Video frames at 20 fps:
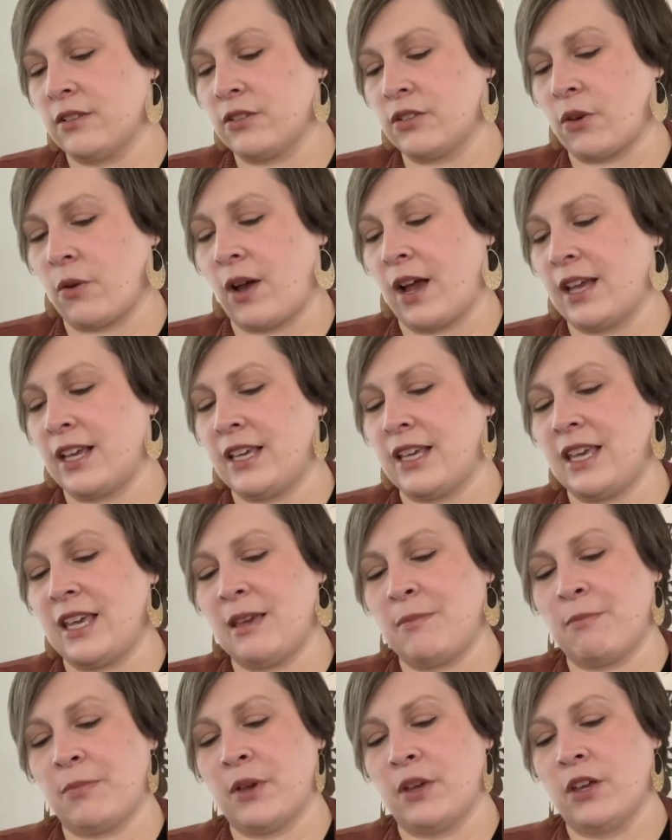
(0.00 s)
So I
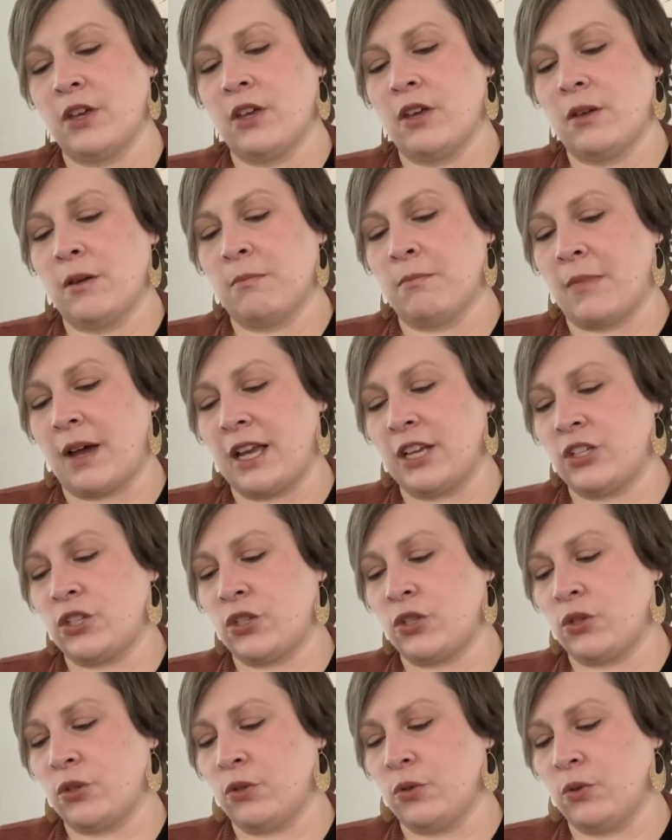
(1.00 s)
keep my
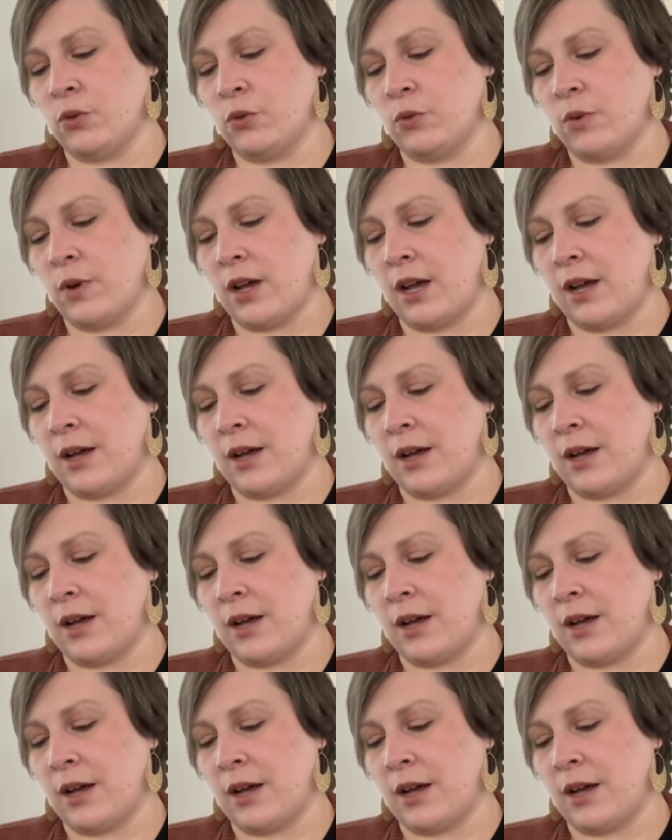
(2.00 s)
two,